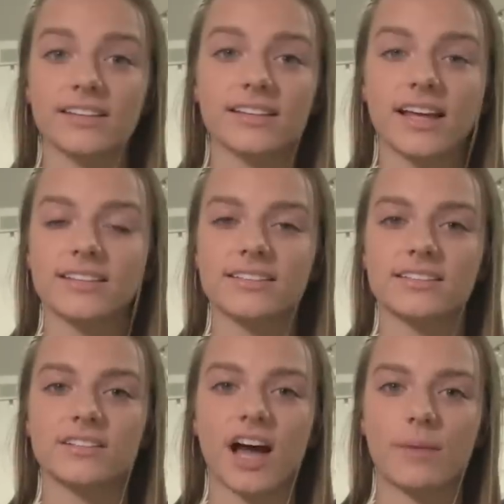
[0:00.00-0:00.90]
fact that
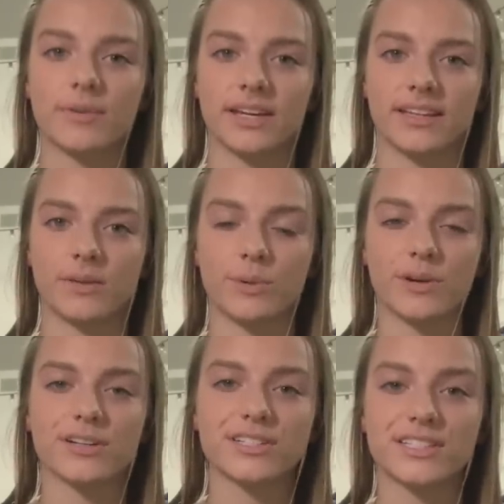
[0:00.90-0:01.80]
that's still happening, that
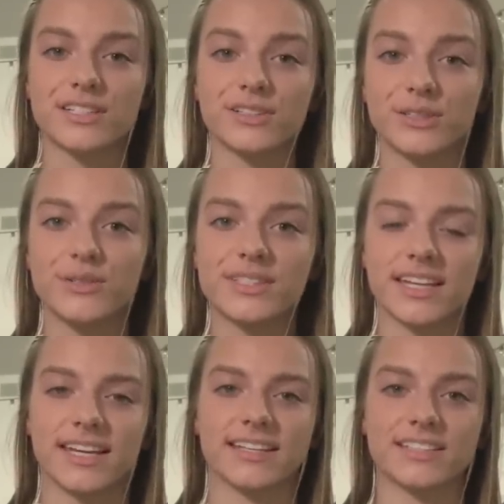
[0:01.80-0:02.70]
women are still
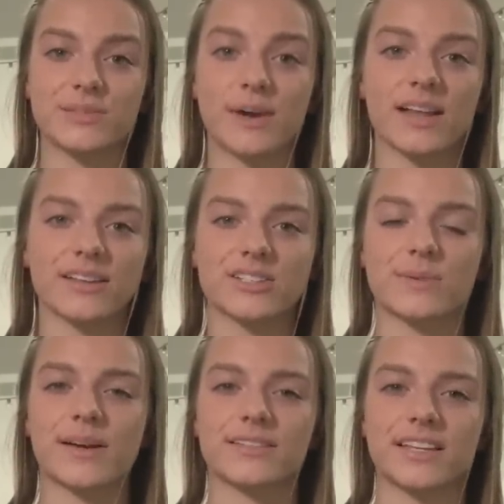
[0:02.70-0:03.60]
losing to
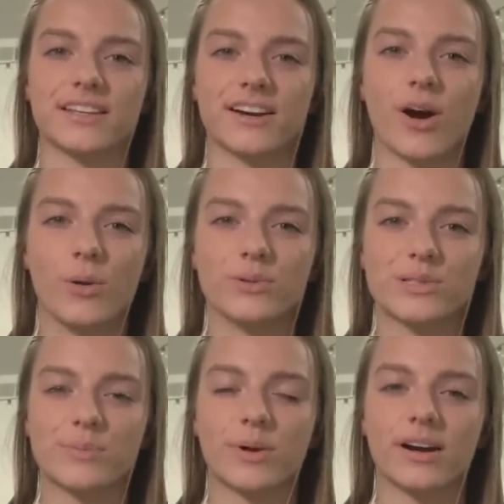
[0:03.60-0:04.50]
biological males in their
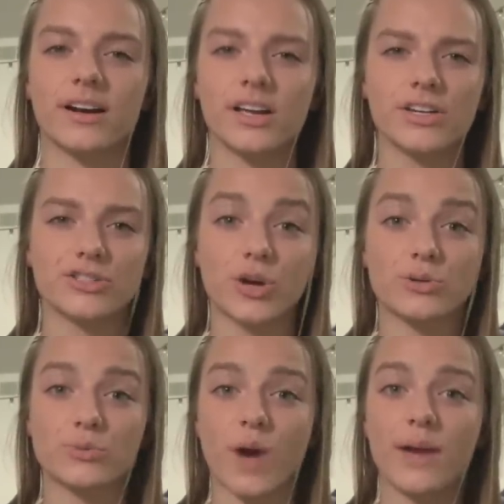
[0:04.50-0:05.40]
own sport,
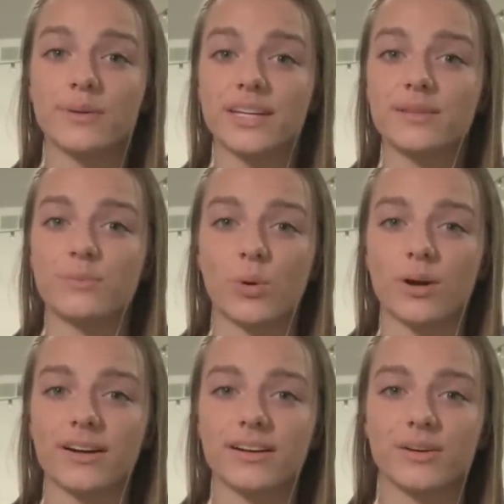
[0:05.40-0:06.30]
shows why we need
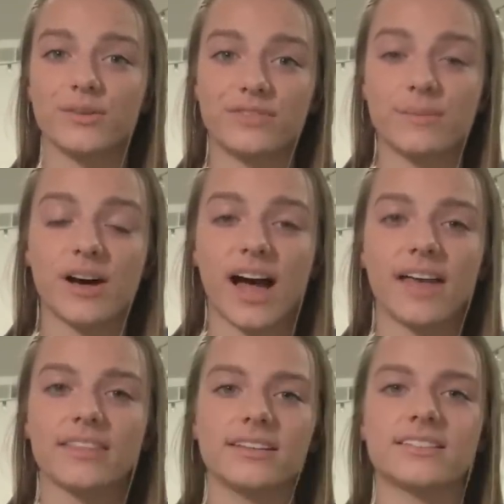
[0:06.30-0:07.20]
more female
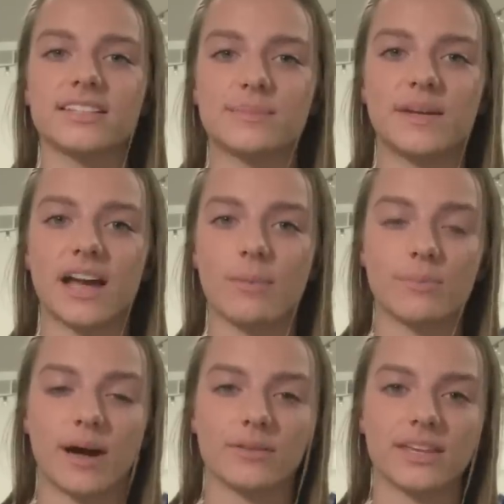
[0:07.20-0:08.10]
athletes to speak
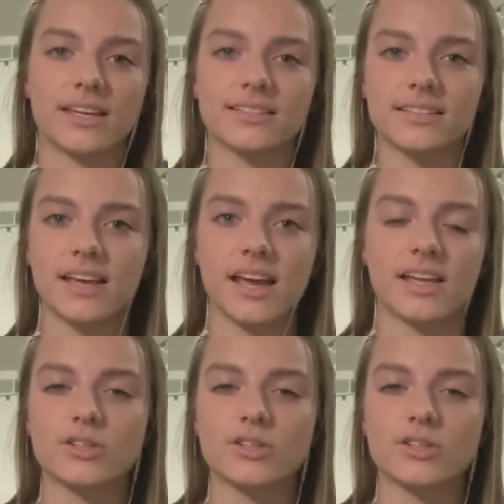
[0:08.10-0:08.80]
up about this.